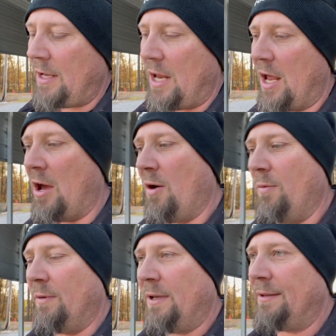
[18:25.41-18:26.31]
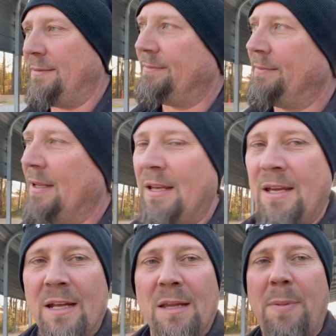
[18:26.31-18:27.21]
You know,
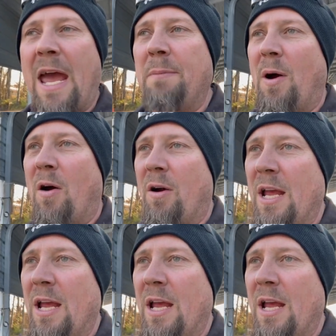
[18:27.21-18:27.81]
the bad part